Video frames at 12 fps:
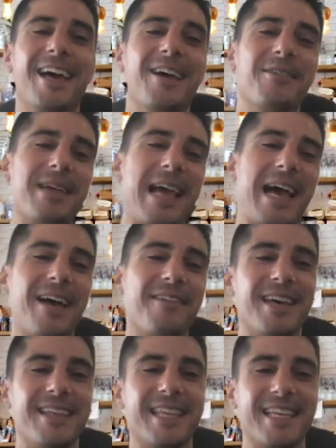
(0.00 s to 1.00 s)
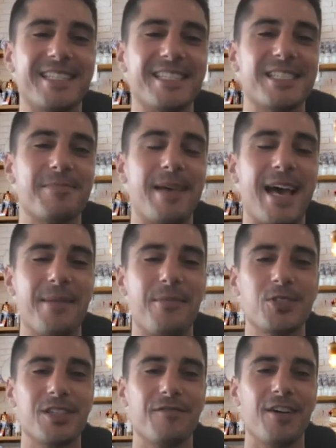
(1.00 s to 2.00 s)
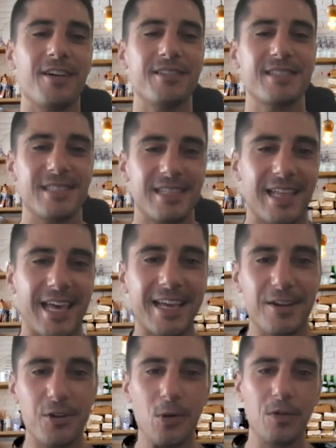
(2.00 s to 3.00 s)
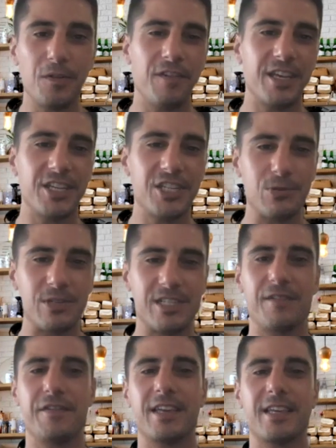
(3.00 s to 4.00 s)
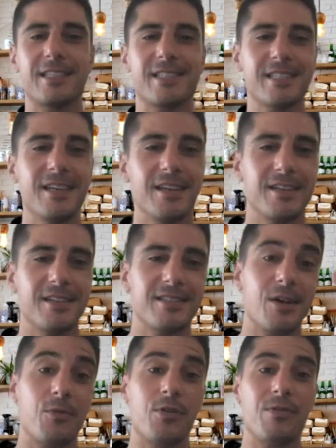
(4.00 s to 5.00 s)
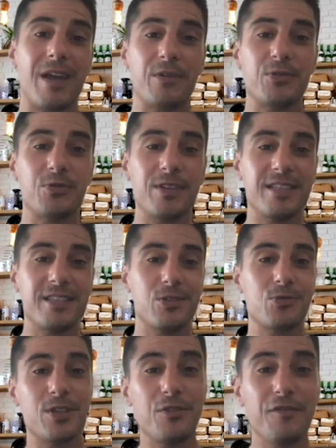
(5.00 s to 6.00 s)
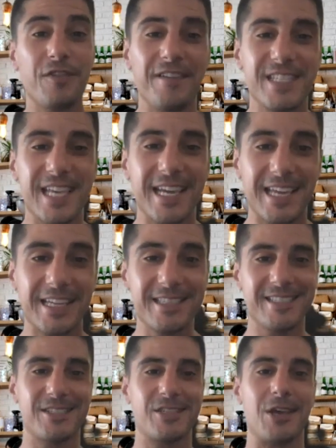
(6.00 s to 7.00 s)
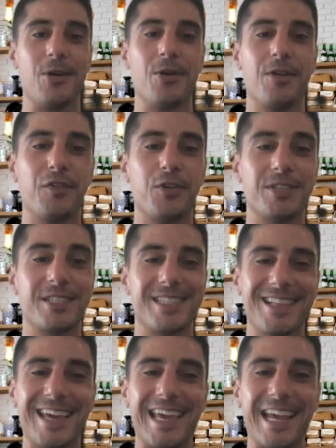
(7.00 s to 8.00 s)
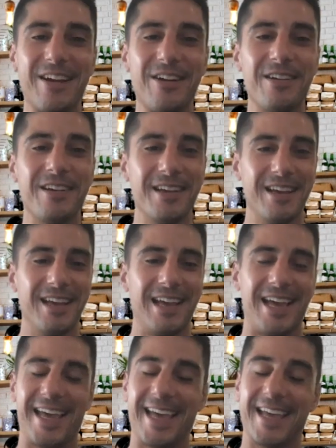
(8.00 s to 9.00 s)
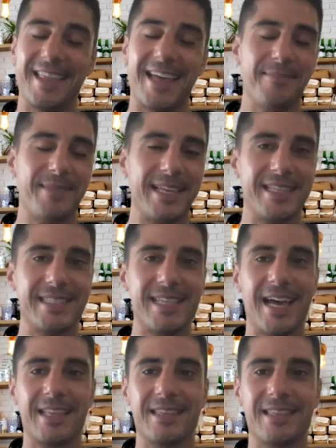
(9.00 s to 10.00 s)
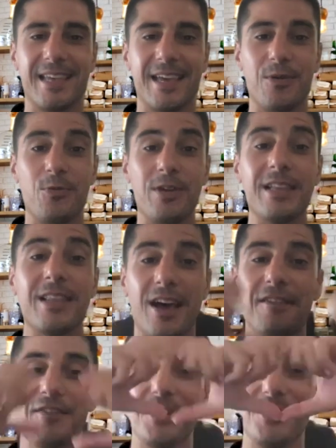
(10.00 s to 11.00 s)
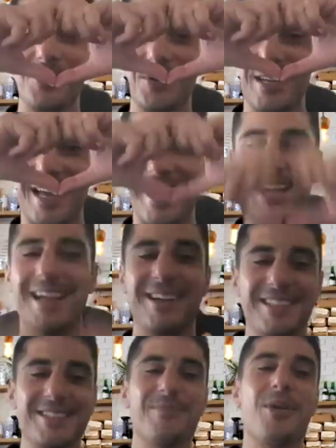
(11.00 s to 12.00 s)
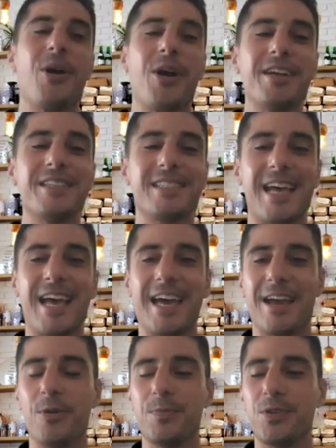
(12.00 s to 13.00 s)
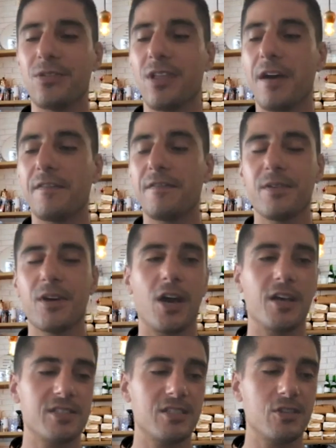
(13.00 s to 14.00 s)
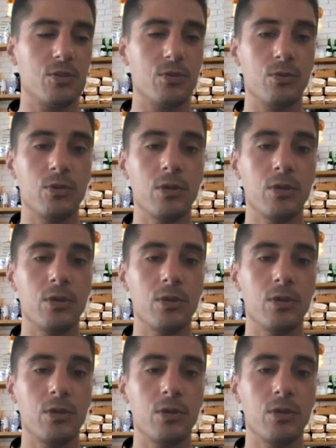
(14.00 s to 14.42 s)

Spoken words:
We have the attention span, most of us, like a goldfish, which I think is somewhere around 3 to 5 seconds. So if you're still here, that means that we love you. Yeah, here's some hearts, and I hope you love us too.